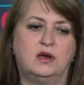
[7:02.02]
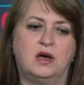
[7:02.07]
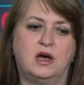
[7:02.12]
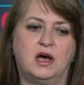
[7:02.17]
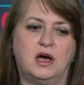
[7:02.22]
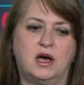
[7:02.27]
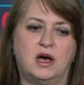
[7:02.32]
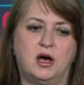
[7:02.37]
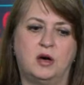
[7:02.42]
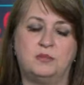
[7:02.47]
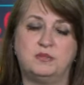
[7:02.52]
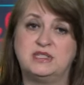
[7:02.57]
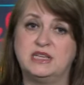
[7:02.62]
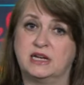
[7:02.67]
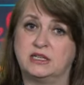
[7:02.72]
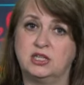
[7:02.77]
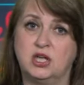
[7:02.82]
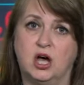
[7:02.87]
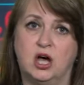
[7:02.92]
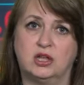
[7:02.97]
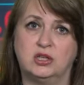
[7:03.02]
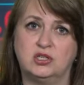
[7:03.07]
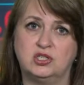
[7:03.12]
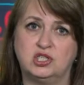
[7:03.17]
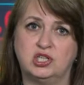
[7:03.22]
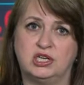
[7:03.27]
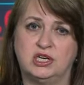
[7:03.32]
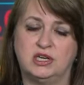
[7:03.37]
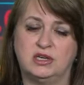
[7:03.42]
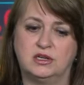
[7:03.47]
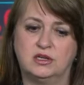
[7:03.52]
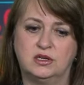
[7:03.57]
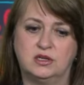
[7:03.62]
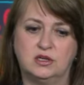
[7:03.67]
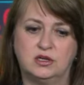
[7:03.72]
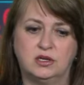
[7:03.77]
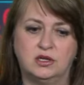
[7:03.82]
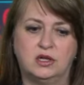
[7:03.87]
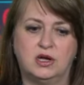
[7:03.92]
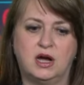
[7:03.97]
uh, technology,
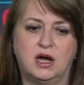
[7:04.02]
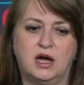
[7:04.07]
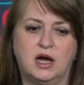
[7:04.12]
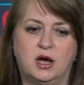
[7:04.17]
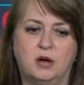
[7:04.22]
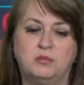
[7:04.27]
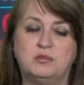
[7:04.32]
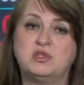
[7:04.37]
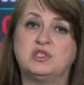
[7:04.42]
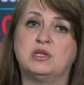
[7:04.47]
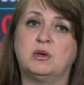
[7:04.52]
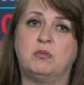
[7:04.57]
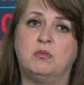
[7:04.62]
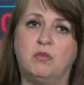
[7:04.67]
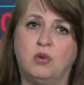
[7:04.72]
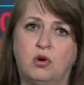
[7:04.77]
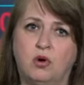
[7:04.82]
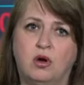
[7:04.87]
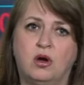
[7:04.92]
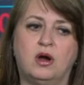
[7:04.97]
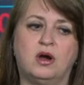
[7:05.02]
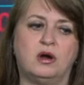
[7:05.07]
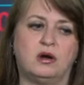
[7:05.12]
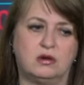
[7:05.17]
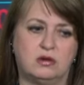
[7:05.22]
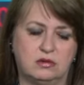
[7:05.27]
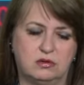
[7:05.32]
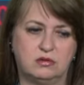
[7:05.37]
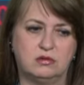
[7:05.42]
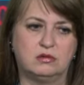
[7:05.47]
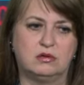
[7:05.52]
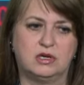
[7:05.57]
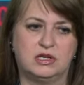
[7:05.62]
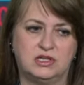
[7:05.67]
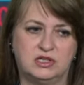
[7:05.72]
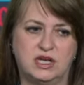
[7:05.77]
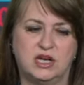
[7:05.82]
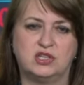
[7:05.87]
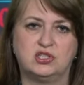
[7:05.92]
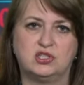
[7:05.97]
um, some more
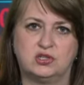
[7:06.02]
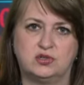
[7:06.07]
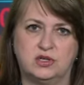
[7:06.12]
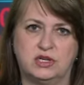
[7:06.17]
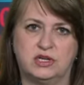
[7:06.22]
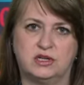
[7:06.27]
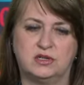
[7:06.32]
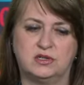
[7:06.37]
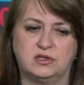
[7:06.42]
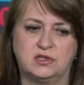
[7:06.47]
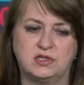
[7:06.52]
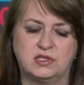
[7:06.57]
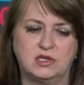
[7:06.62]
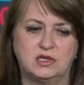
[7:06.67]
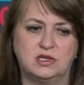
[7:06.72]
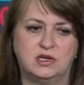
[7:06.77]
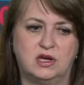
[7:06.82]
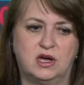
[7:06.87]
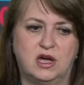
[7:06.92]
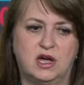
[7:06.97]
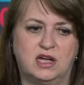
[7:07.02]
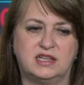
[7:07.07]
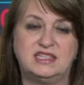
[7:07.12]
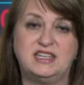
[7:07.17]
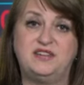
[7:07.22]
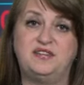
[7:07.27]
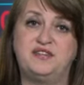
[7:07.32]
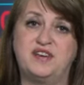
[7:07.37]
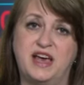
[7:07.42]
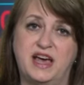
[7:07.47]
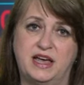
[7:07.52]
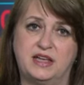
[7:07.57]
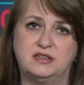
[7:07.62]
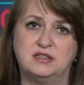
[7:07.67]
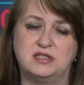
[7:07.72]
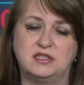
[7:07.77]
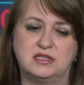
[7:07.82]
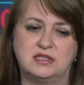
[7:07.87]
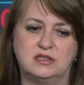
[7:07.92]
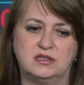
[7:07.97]
industrials, uh,
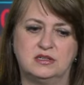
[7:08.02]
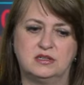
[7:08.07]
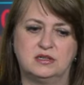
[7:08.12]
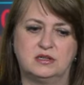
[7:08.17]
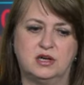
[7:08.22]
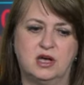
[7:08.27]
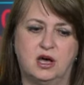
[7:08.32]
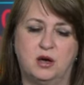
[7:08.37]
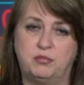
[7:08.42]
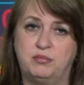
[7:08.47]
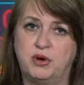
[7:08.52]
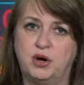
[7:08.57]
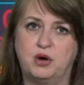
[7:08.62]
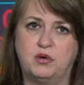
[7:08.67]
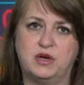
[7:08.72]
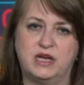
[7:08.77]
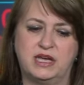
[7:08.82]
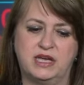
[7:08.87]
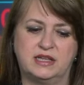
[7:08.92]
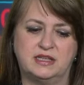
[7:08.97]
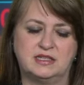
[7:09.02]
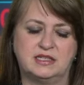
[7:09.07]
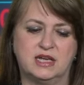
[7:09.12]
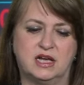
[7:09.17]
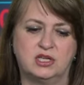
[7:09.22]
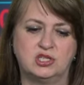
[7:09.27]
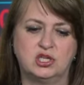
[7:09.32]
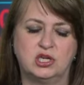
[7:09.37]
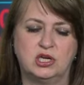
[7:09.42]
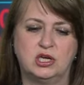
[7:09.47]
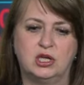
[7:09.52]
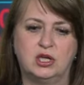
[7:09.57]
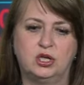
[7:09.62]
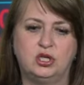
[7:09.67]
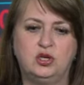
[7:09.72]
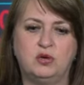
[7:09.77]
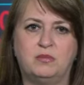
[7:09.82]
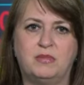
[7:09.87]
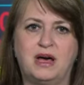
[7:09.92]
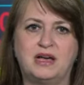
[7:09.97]
defense, uh, Boeing and such,
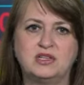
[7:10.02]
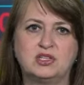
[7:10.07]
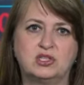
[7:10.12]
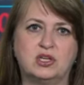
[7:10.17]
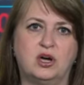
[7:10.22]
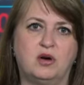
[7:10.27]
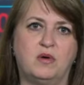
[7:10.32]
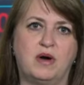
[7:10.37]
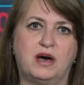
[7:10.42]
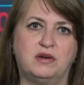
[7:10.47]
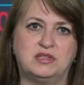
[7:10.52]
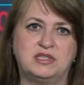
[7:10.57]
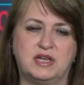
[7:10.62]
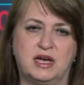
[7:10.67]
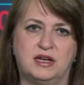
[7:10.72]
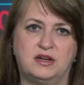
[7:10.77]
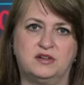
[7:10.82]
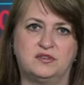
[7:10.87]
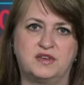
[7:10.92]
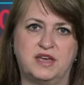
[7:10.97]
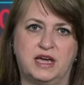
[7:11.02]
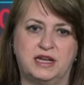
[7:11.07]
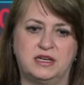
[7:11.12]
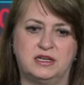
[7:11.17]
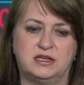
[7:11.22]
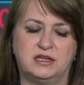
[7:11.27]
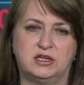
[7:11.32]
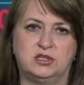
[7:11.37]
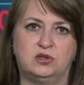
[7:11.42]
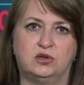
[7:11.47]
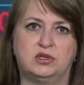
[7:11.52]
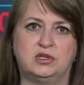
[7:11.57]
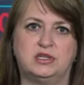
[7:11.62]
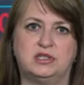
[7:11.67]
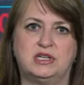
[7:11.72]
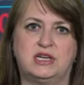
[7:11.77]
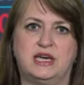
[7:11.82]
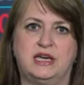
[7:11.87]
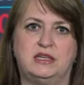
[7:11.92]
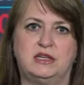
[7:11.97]
you must go outside of Canada in order
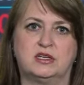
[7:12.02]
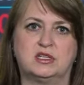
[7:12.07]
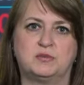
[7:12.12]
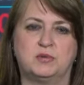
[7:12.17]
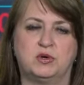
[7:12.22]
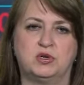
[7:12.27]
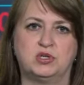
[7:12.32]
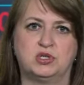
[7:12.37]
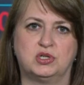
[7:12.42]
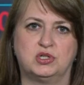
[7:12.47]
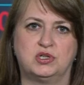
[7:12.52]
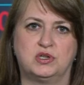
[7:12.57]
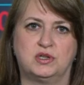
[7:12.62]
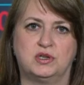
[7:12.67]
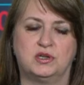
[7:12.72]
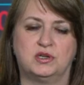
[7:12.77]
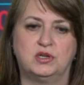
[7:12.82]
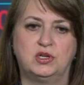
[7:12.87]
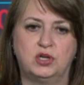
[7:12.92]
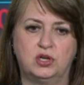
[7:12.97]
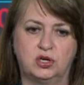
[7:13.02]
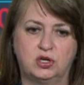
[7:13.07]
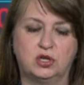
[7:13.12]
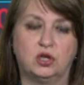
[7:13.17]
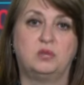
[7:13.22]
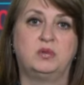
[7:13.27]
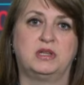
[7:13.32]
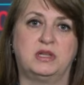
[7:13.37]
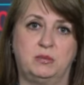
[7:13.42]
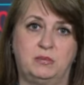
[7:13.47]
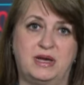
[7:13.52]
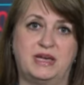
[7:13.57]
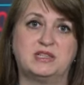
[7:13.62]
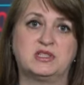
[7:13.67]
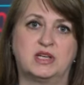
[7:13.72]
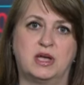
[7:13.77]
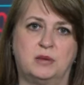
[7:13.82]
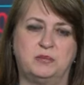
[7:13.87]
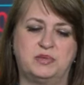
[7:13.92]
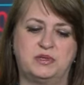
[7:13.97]
to gain exposure to the globally
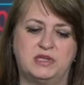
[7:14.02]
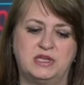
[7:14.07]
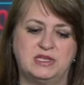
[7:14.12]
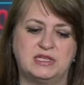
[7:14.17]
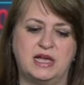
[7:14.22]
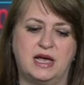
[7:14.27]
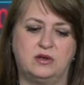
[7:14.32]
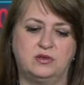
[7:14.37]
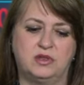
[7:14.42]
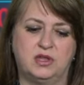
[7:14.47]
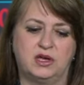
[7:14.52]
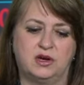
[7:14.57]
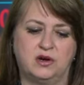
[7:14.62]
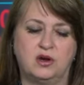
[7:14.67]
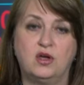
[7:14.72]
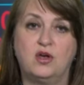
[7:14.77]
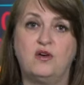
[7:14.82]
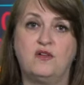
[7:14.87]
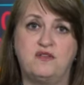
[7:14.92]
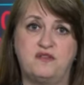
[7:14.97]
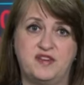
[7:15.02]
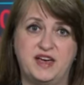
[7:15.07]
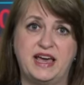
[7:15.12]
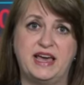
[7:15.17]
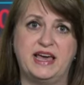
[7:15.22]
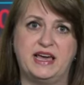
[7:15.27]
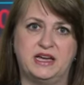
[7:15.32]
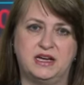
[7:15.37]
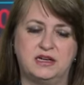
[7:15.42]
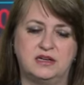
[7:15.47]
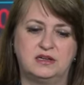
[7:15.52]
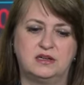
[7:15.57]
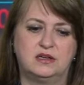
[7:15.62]
best companies out there. Fang,